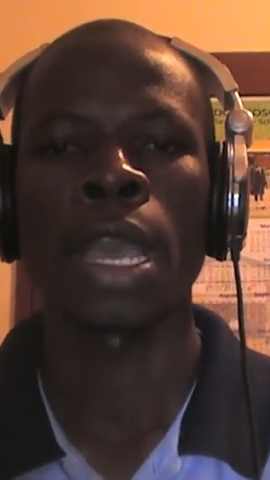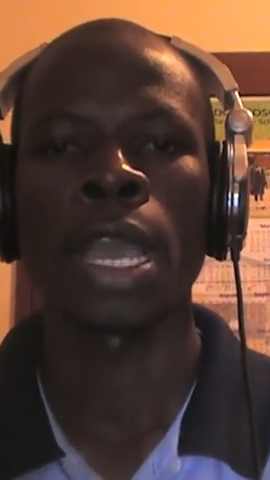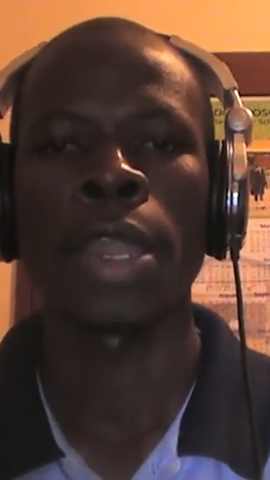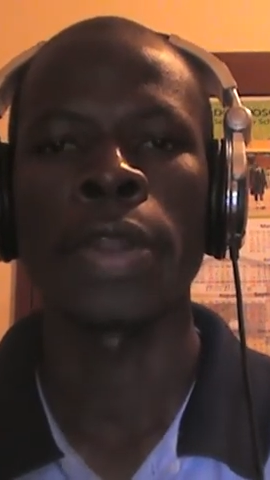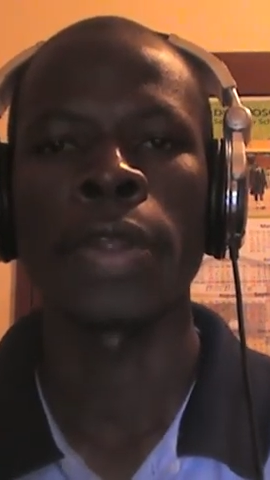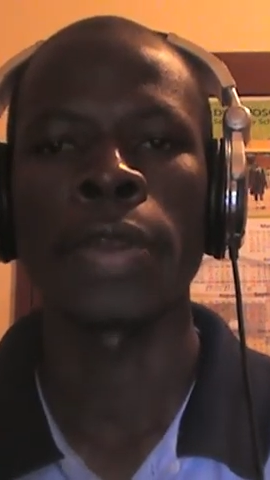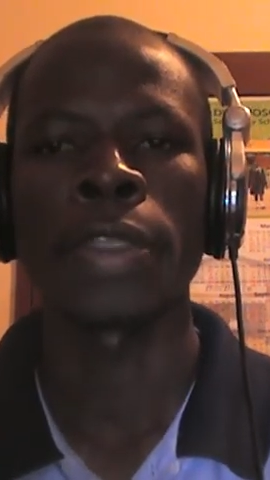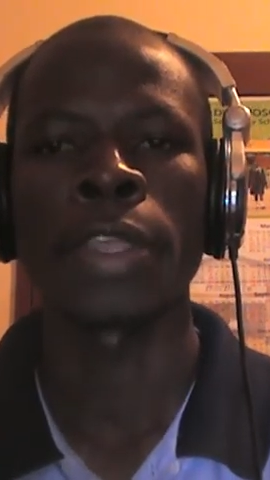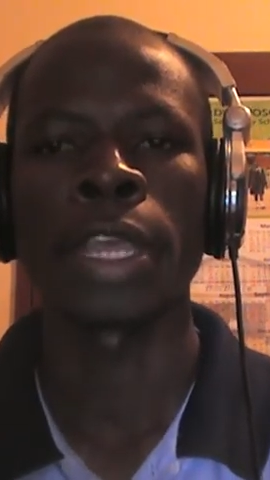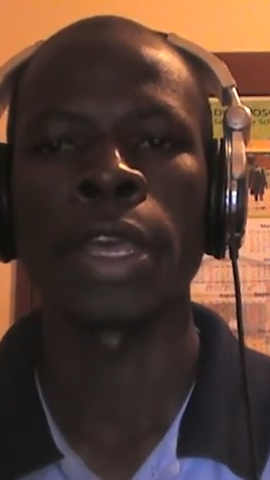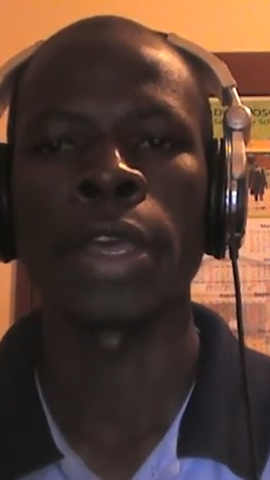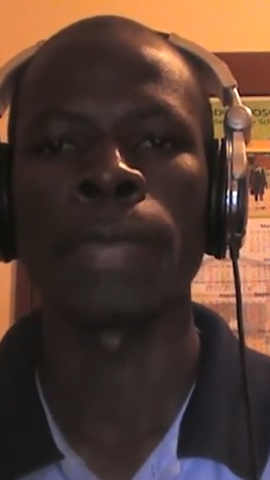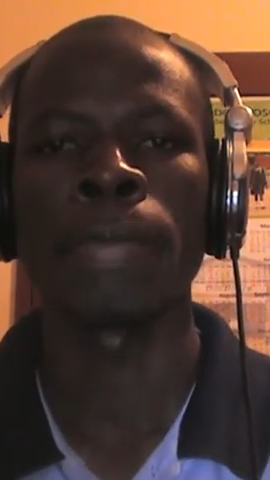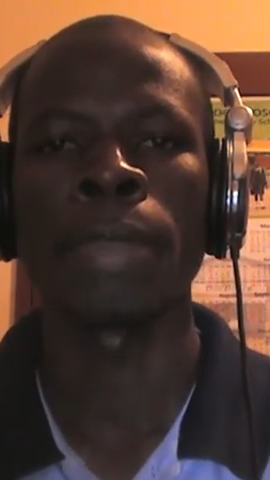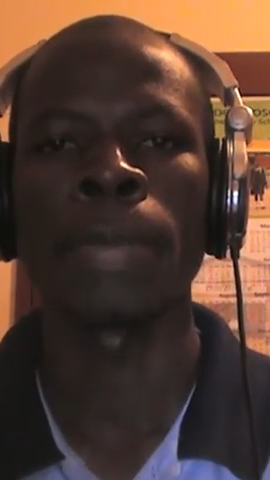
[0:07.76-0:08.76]
I know
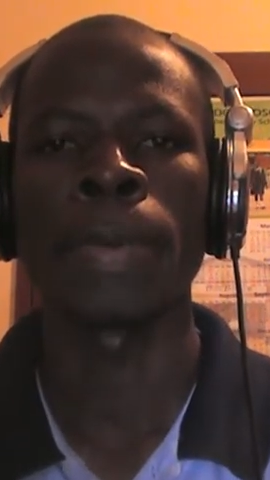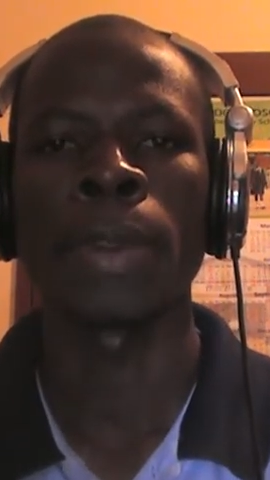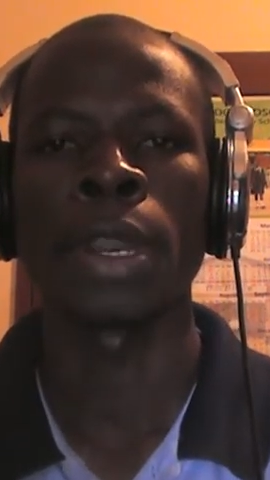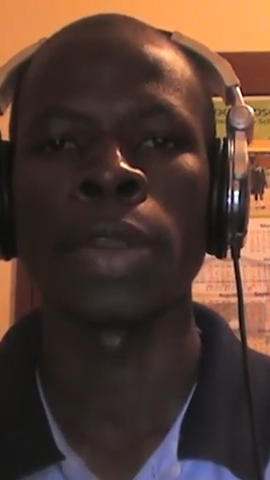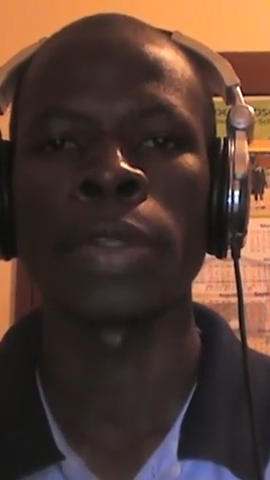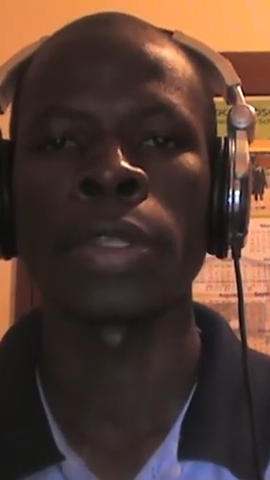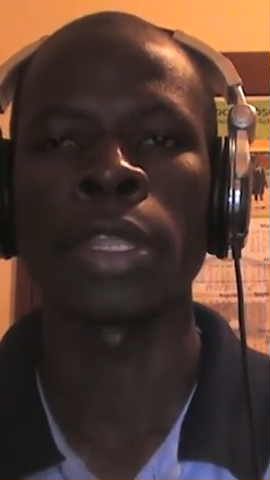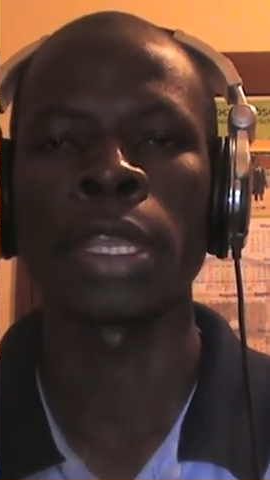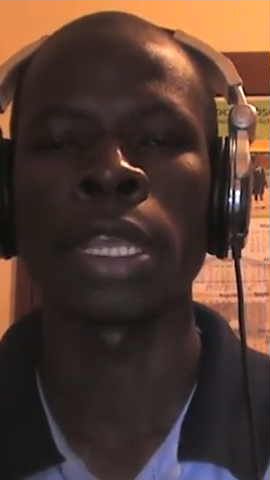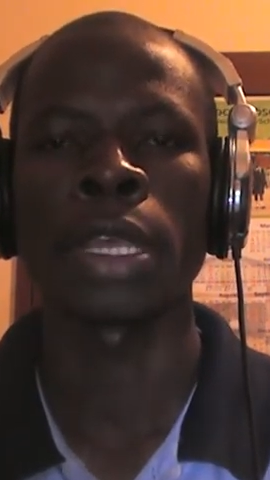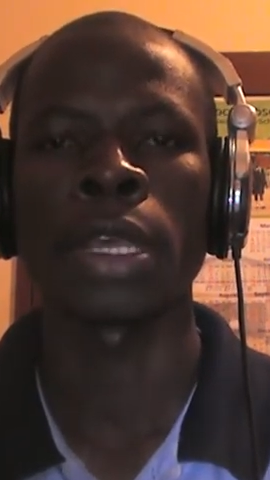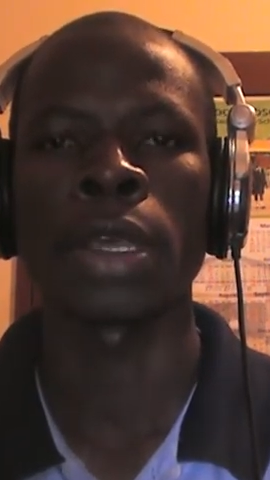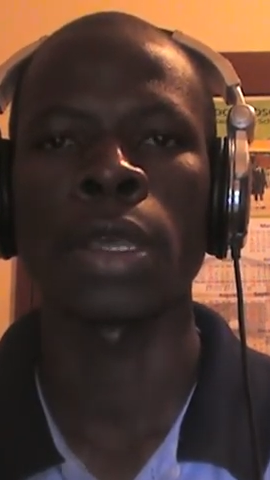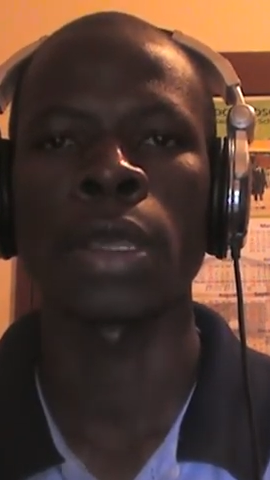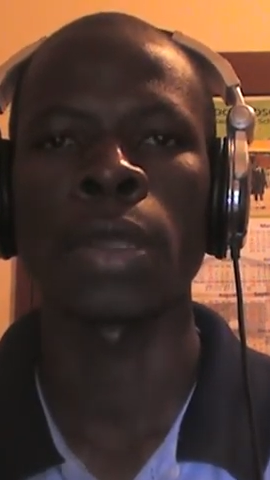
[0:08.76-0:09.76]
there are people out
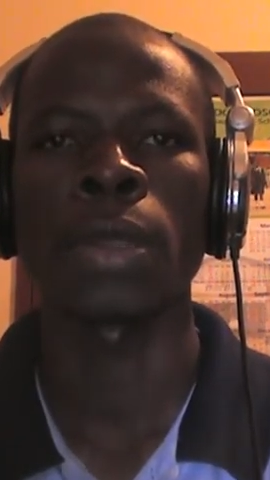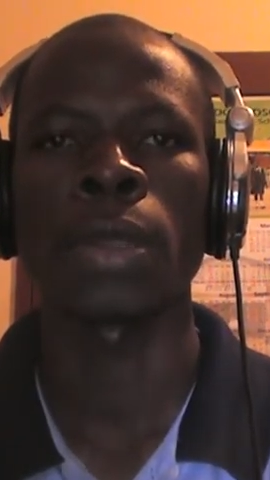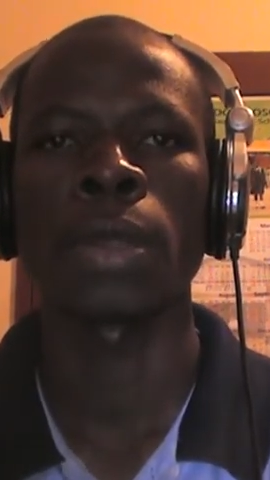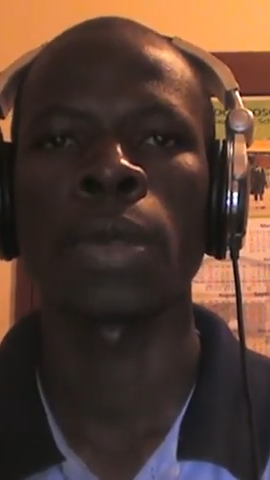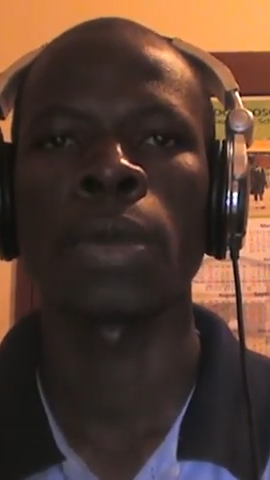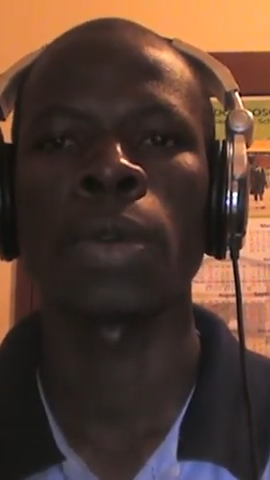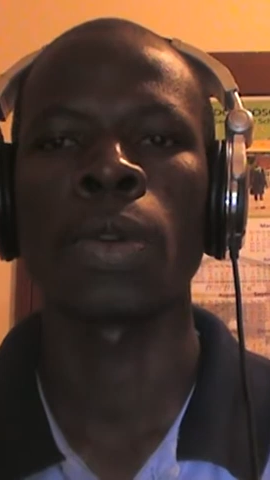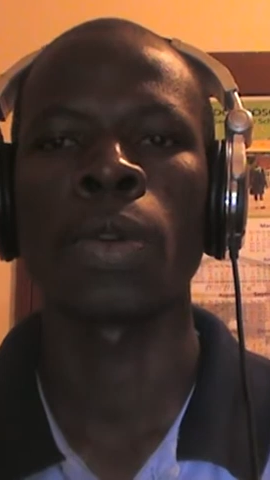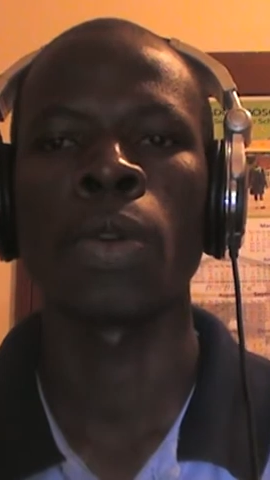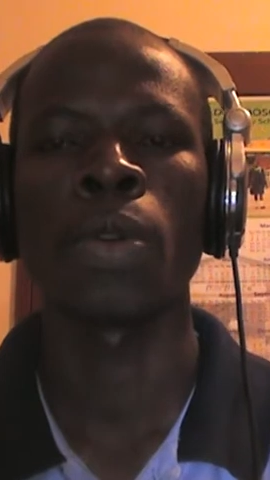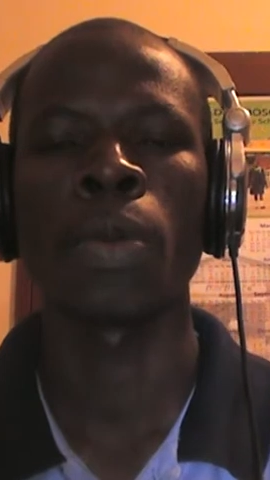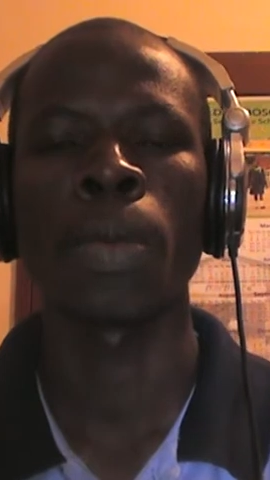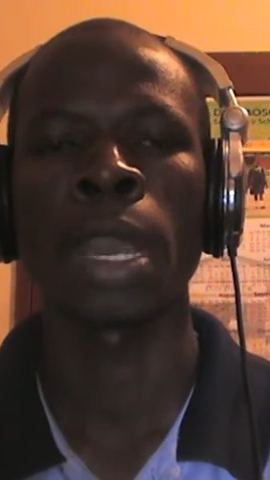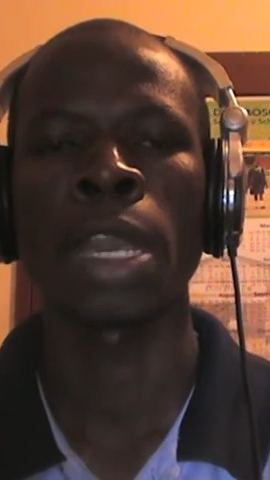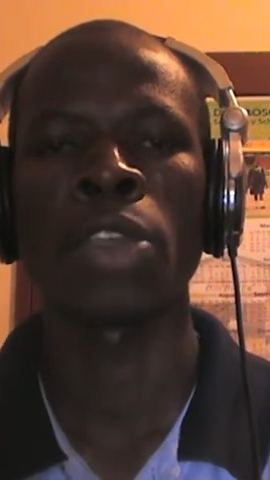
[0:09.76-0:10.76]
there
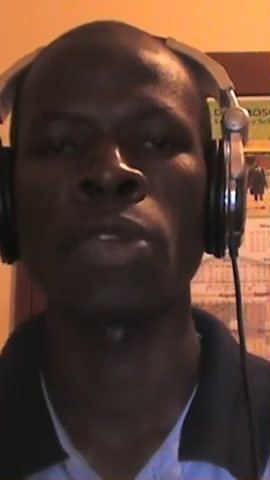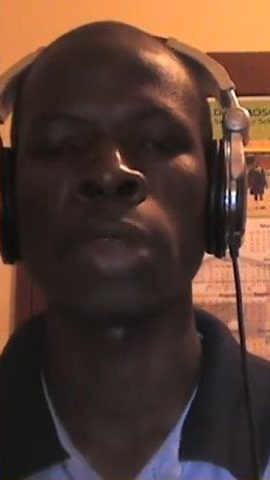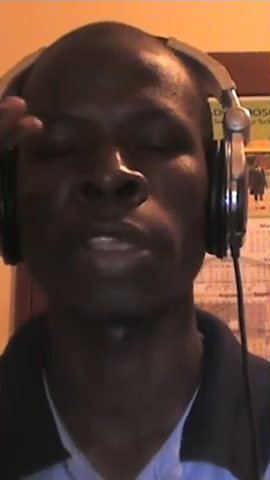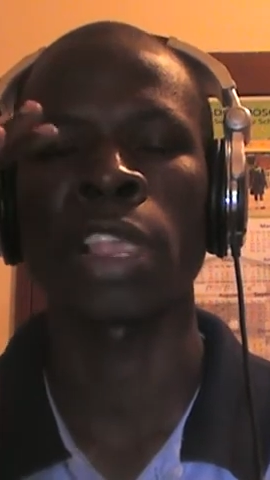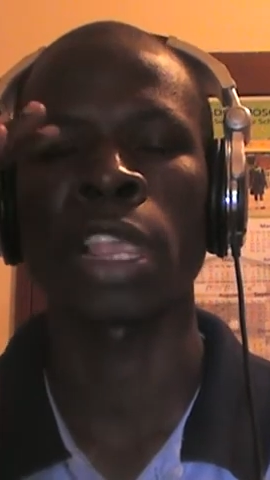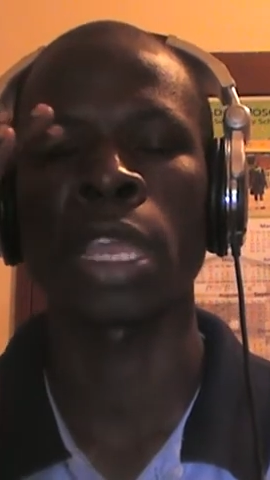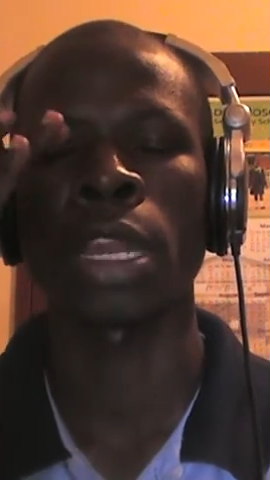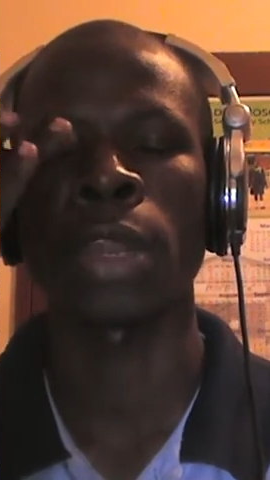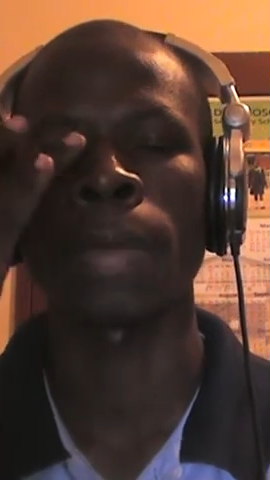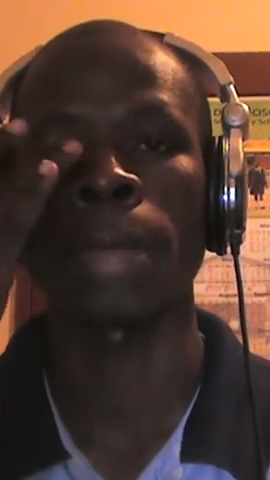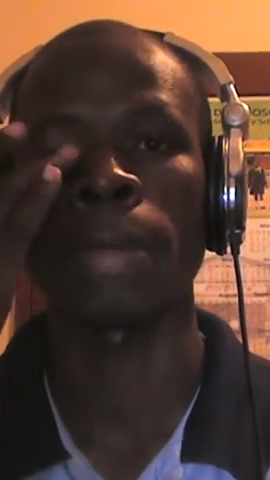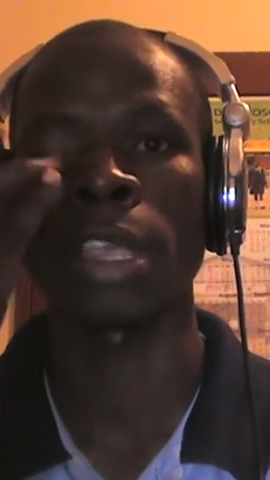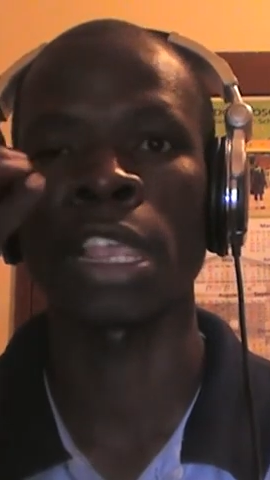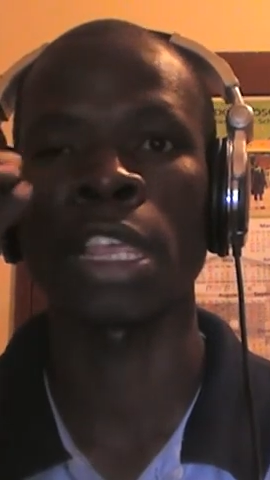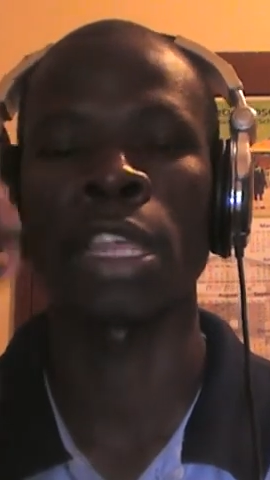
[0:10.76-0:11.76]
whom I usually send my
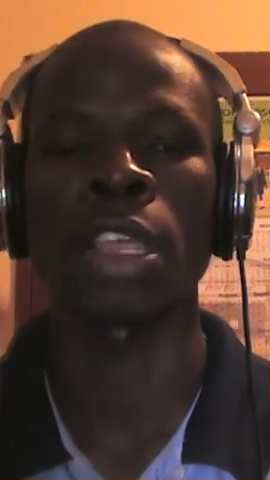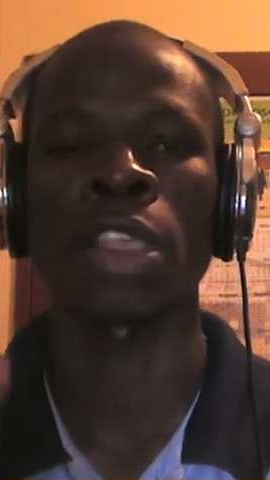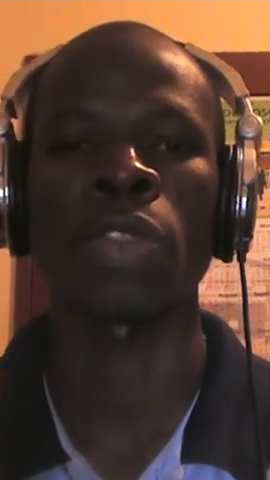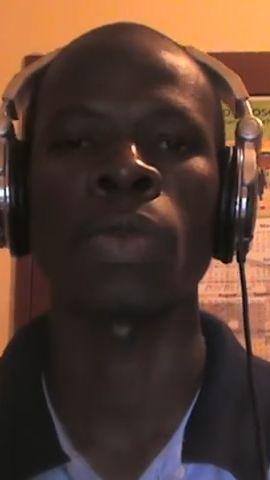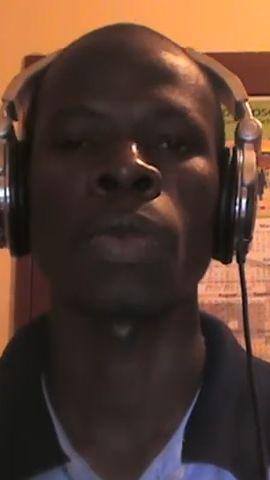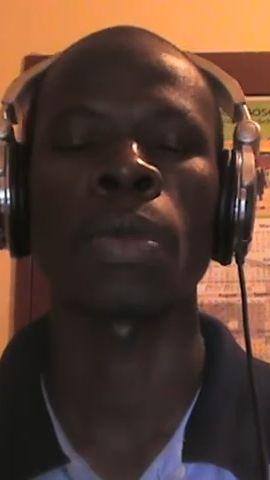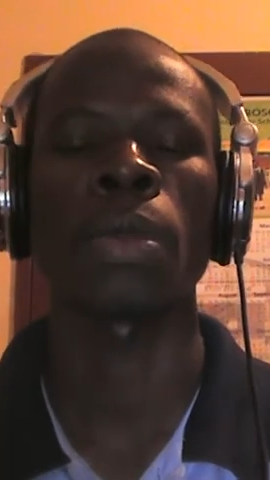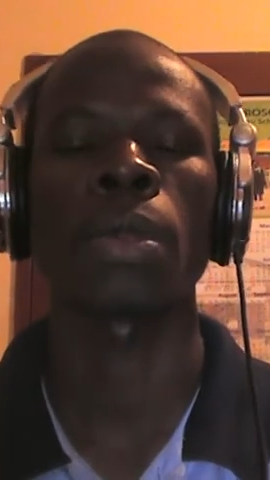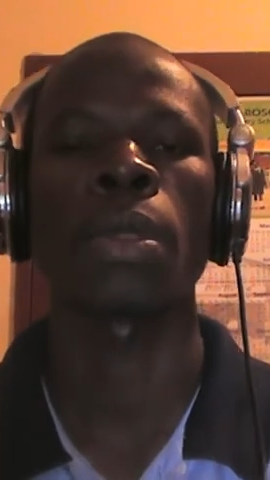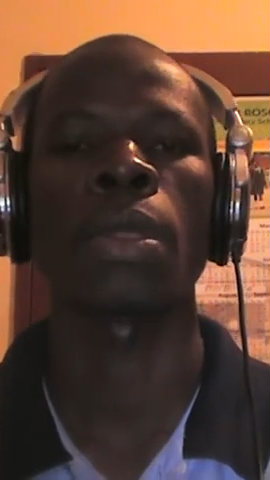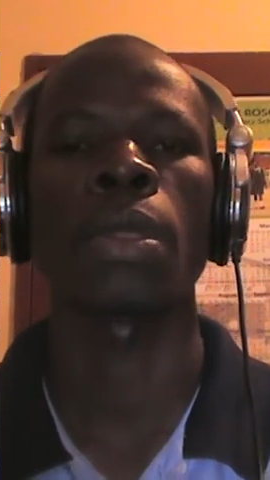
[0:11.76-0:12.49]
messages to.